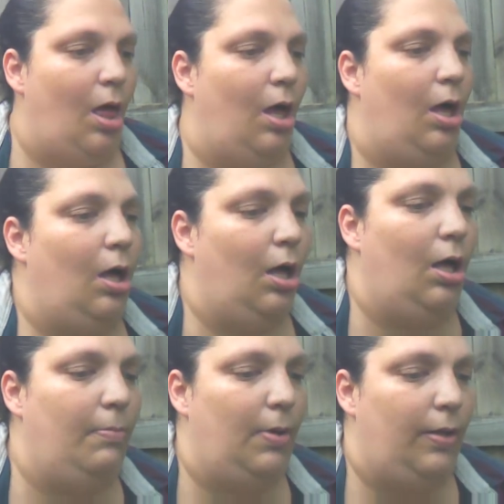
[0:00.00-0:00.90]

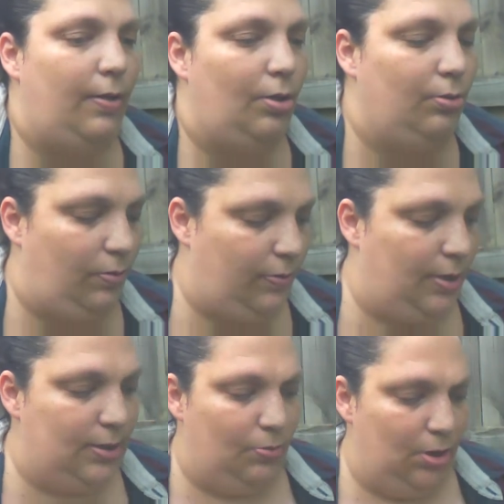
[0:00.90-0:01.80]
And
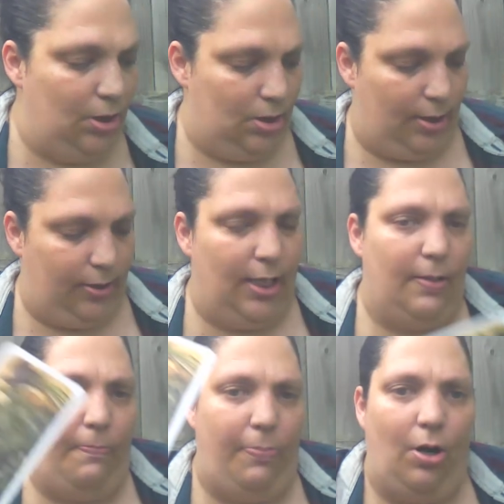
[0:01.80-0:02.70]
this one is, I think,
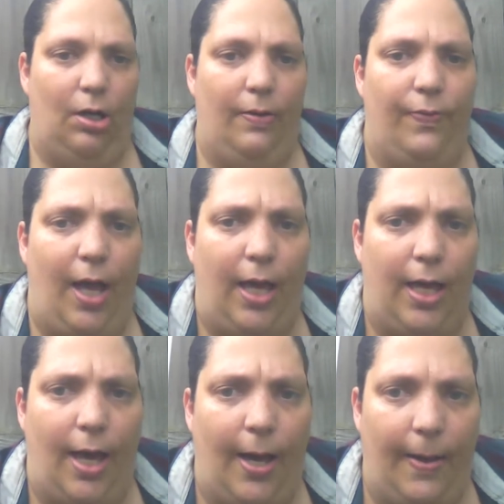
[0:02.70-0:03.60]
part of
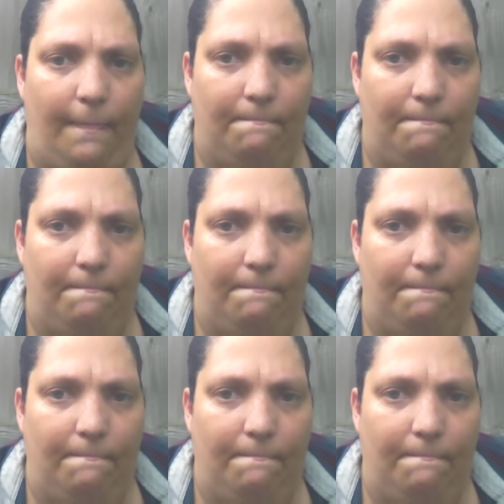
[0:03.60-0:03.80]
a,